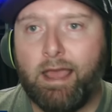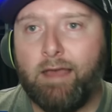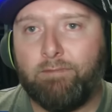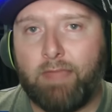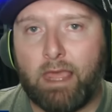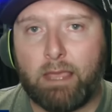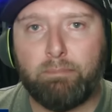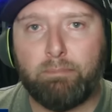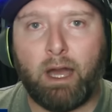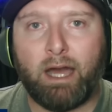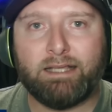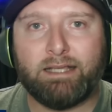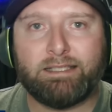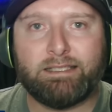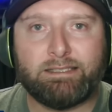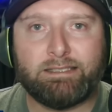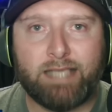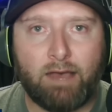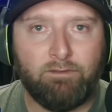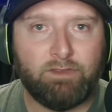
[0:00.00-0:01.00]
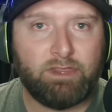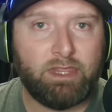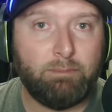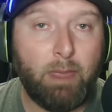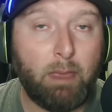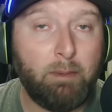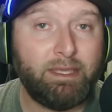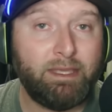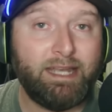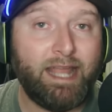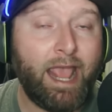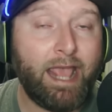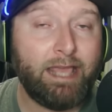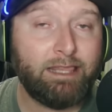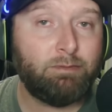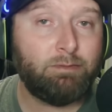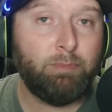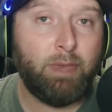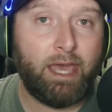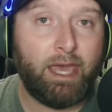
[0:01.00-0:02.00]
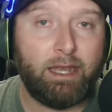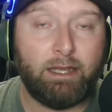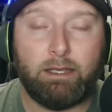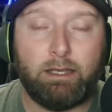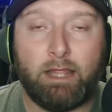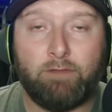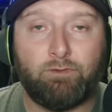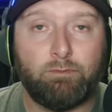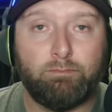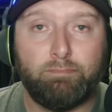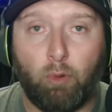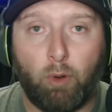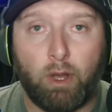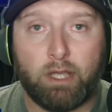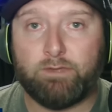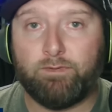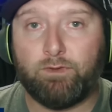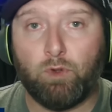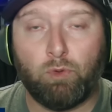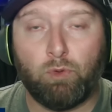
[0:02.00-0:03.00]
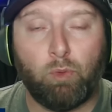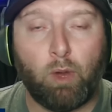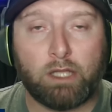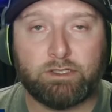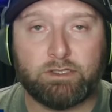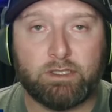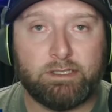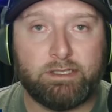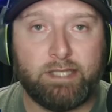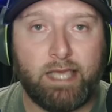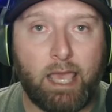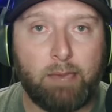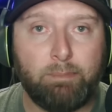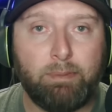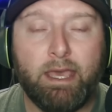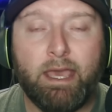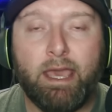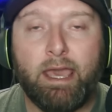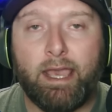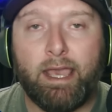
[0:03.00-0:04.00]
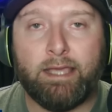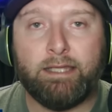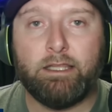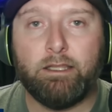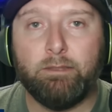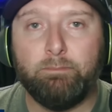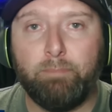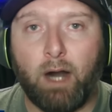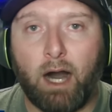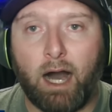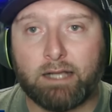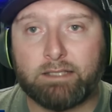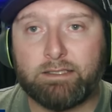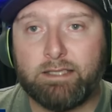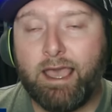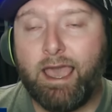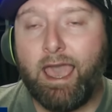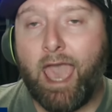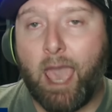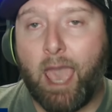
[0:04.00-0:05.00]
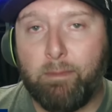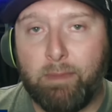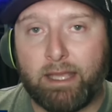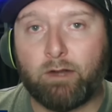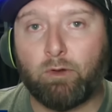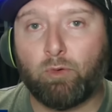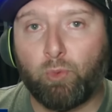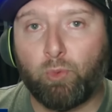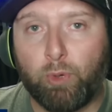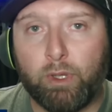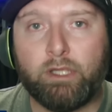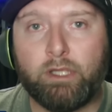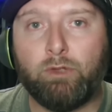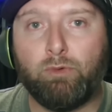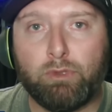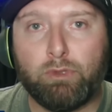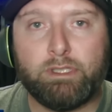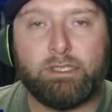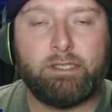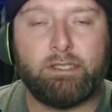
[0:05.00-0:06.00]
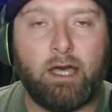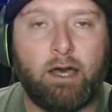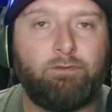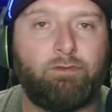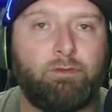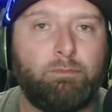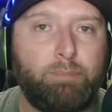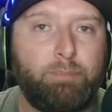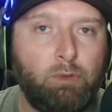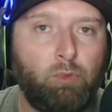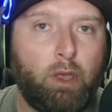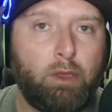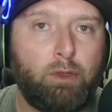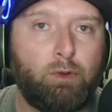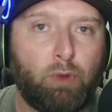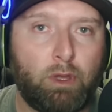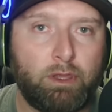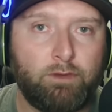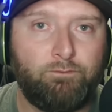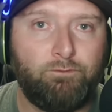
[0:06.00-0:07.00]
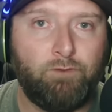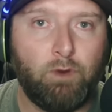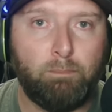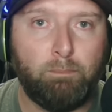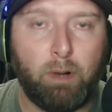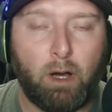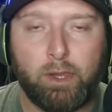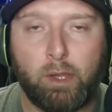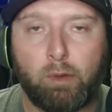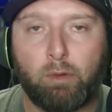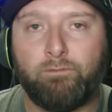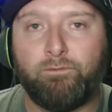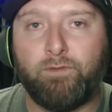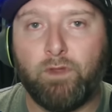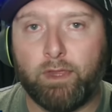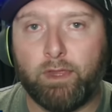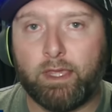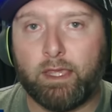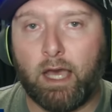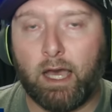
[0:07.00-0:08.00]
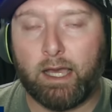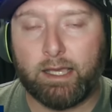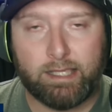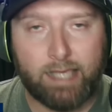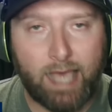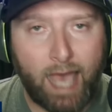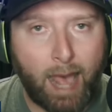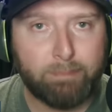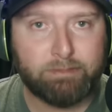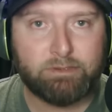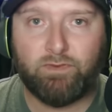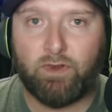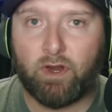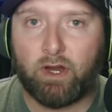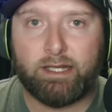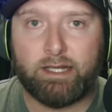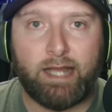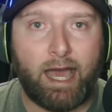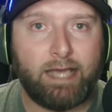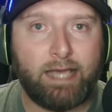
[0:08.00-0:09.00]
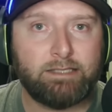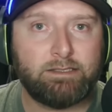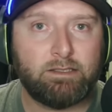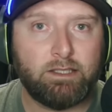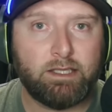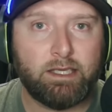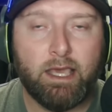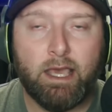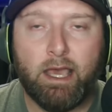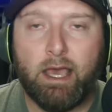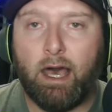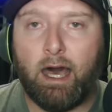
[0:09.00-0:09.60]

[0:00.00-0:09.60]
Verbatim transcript: They brought a seventh and maybe an eighth man at different points, if you rewatch the tape, into the box and made it really, really tough for BYU to run the football. They were filling uh, gaps very nicely.